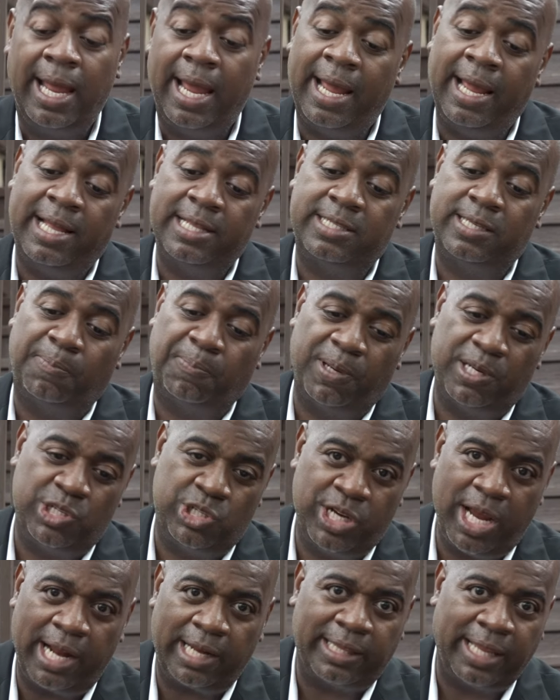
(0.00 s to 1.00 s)
and to
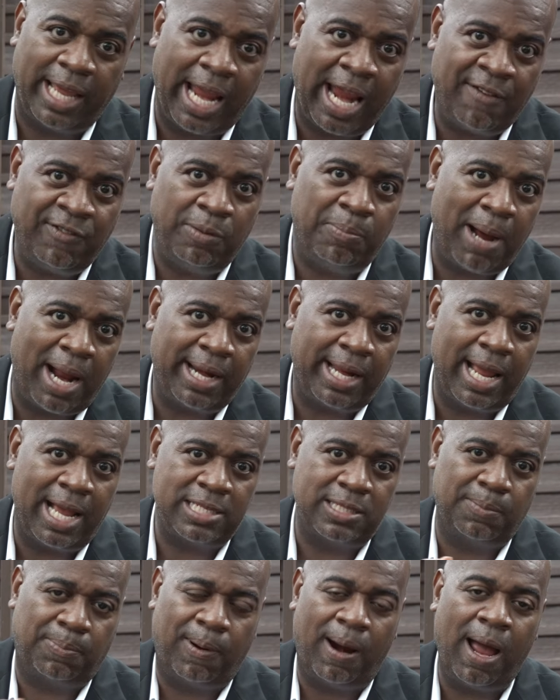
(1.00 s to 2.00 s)
project that everybody
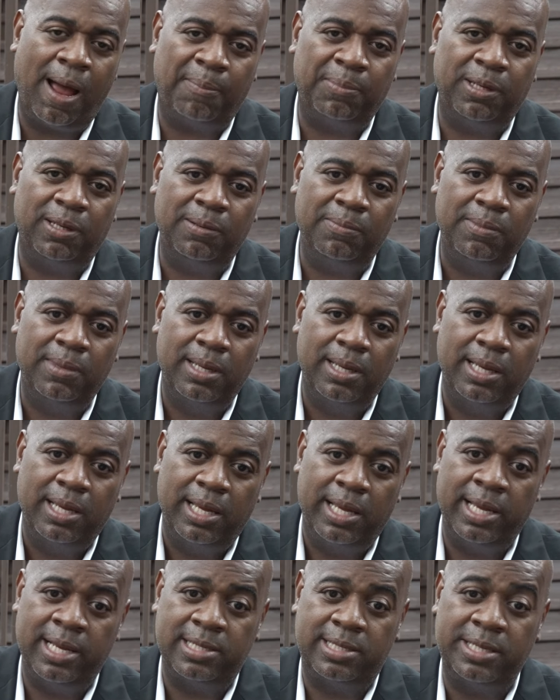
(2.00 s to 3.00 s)
has a problem
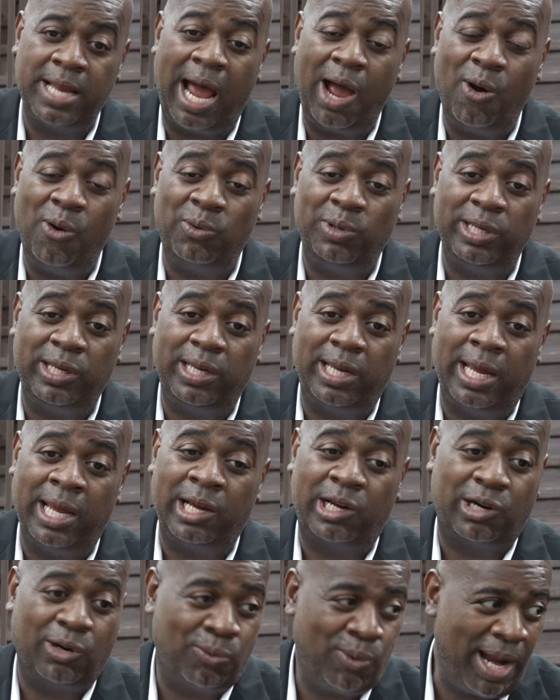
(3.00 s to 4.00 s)
is not only
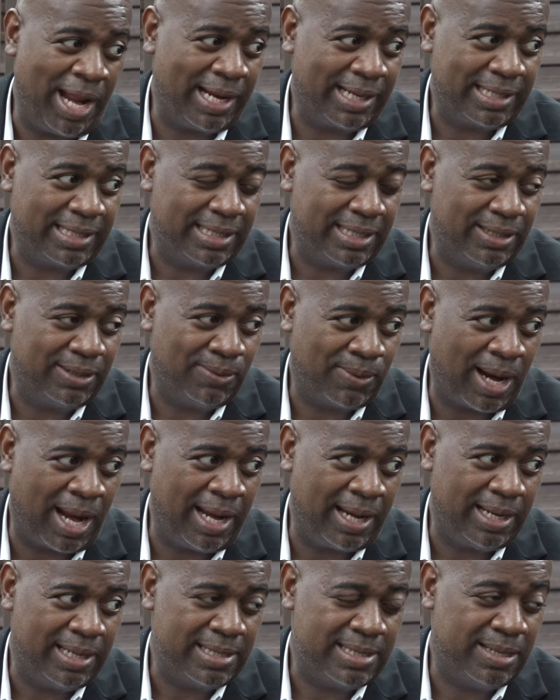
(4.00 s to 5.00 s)
incorrect
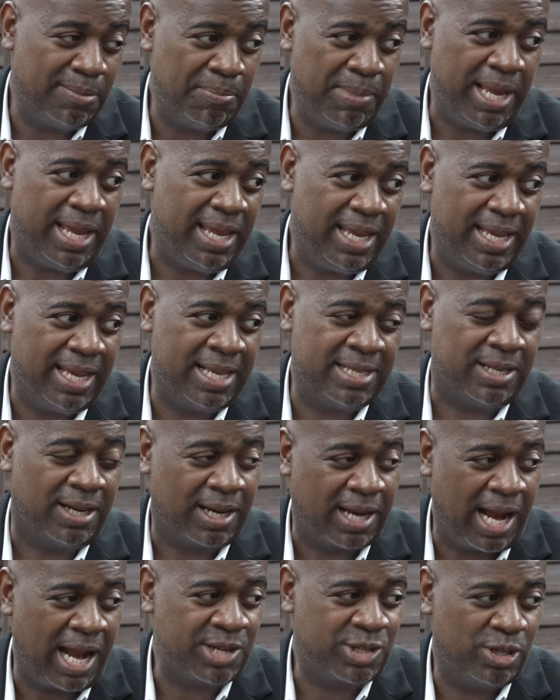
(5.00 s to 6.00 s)
right? To me, it's
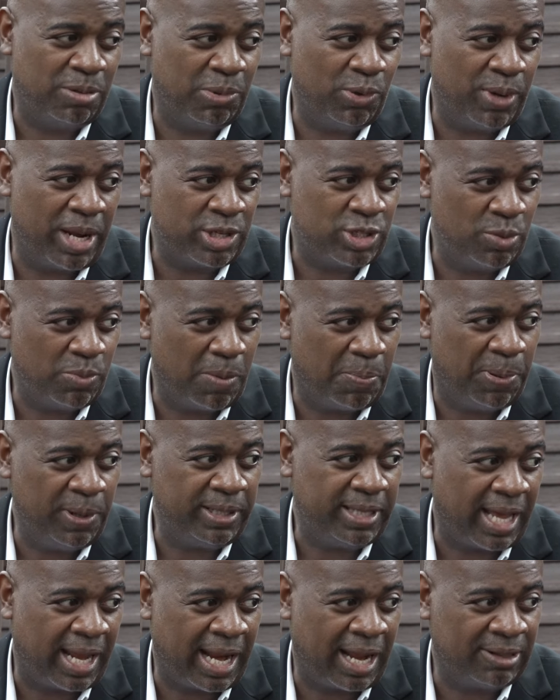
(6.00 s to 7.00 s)
unconscionable that you would
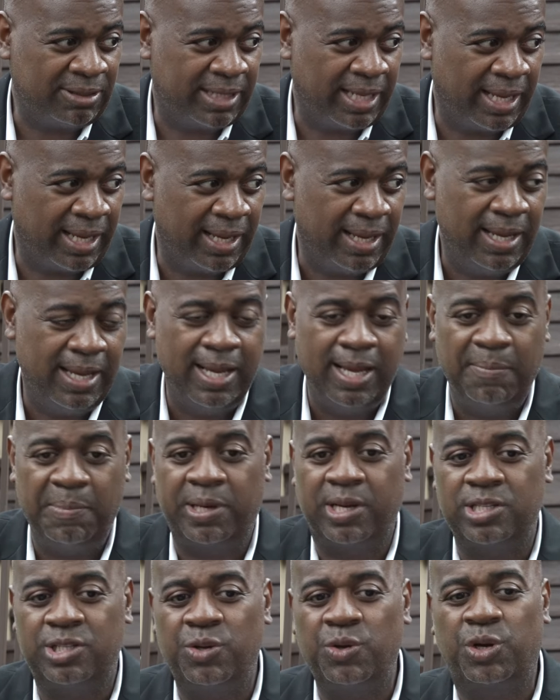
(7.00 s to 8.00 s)
put that out there
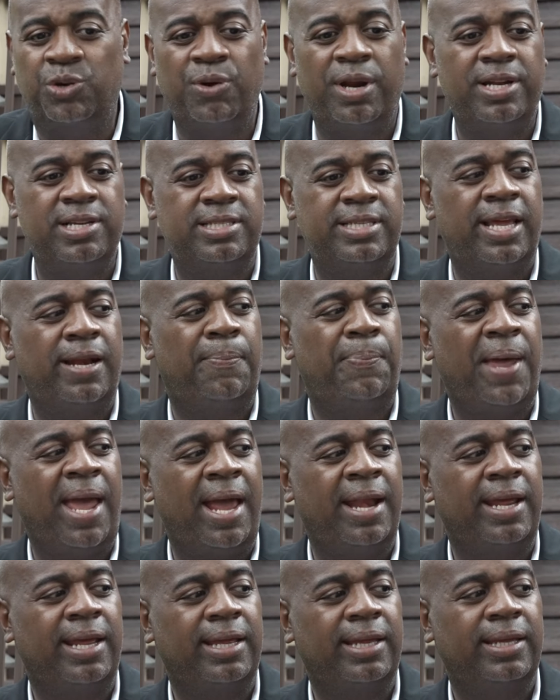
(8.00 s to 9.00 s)
because then you create a state of
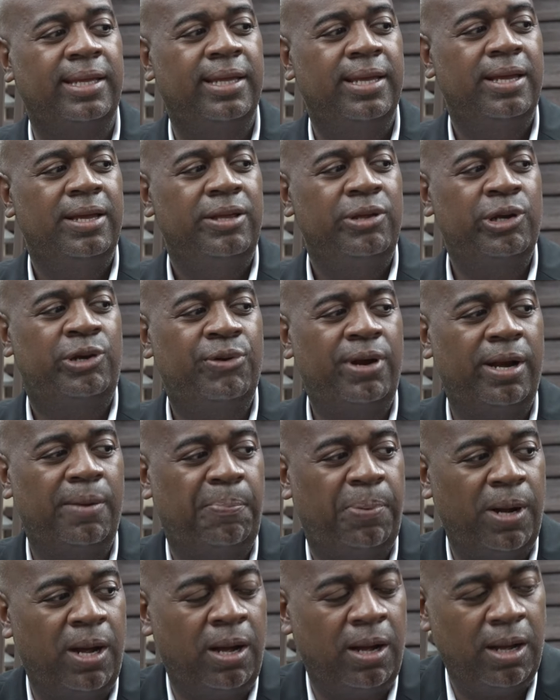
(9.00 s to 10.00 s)
panic. You create a,
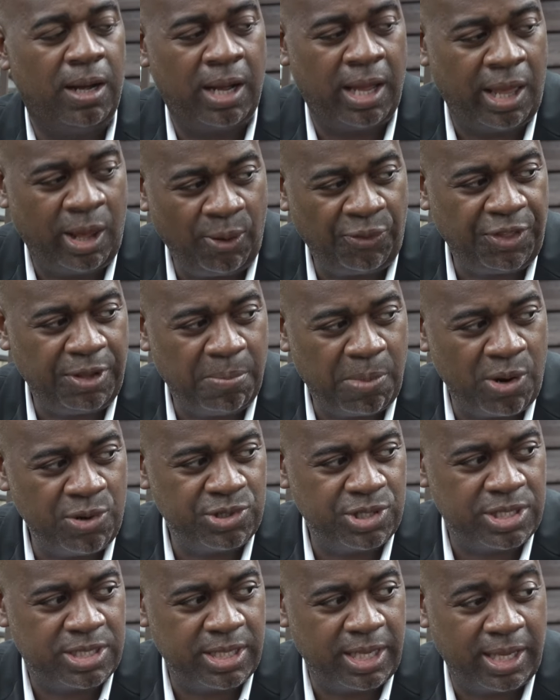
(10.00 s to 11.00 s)
a, a health
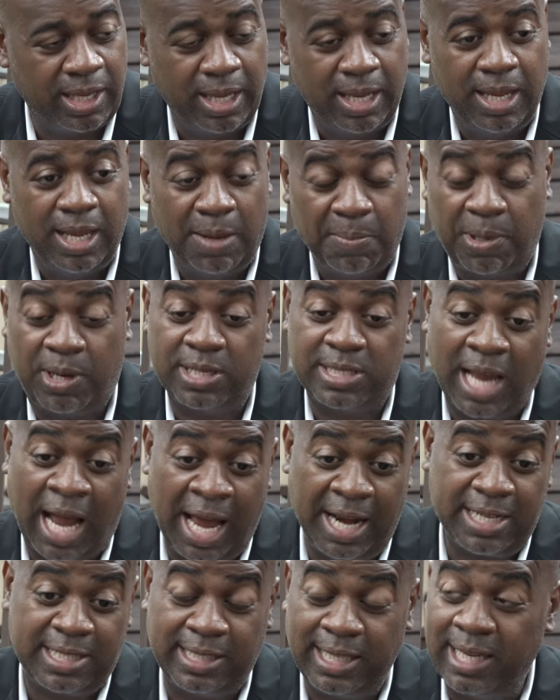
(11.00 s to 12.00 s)
emergency. Because
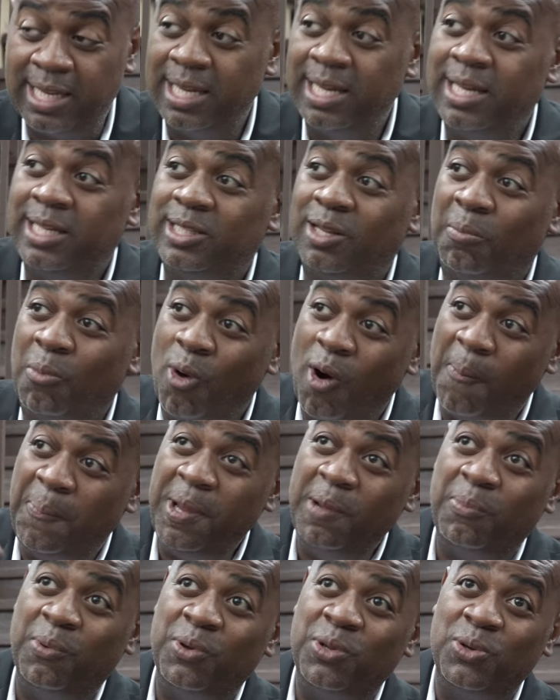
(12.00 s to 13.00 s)
honestly, the more
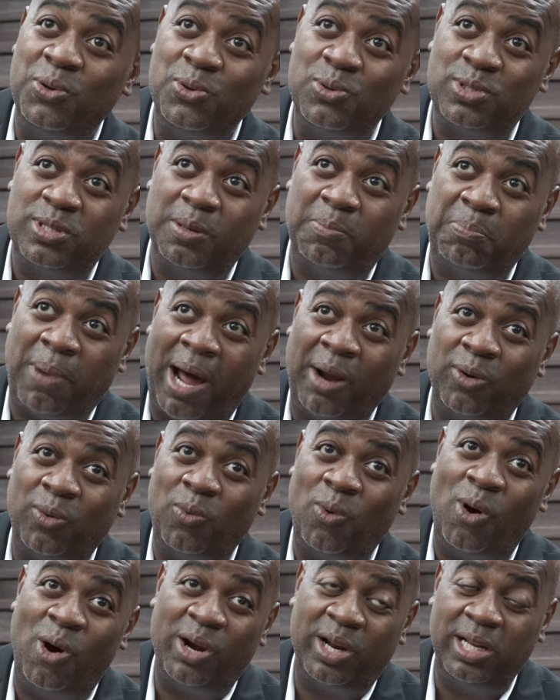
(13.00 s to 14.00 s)
people use the bottled
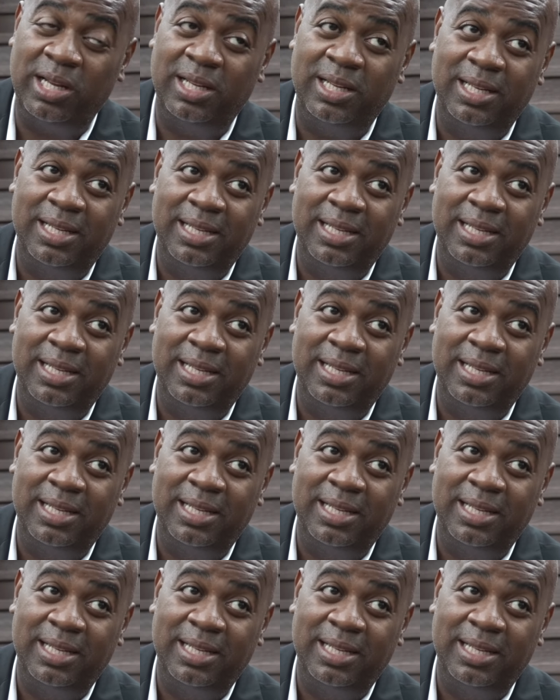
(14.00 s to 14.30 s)
water,